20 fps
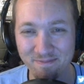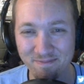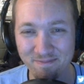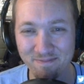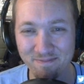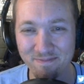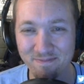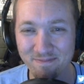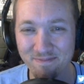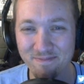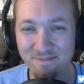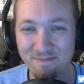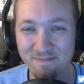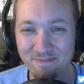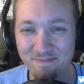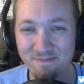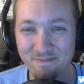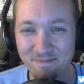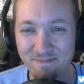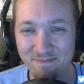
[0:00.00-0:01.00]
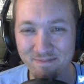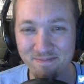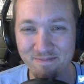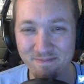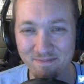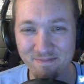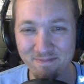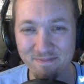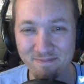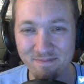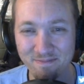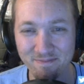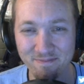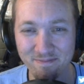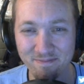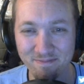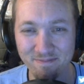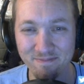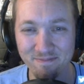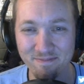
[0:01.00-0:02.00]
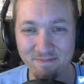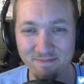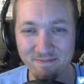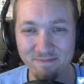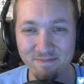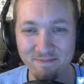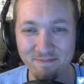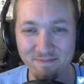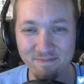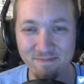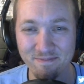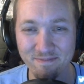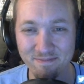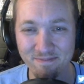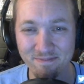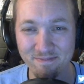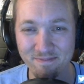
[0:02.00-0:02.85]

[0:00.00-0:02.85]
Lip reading: No words are spoken by the person on screen.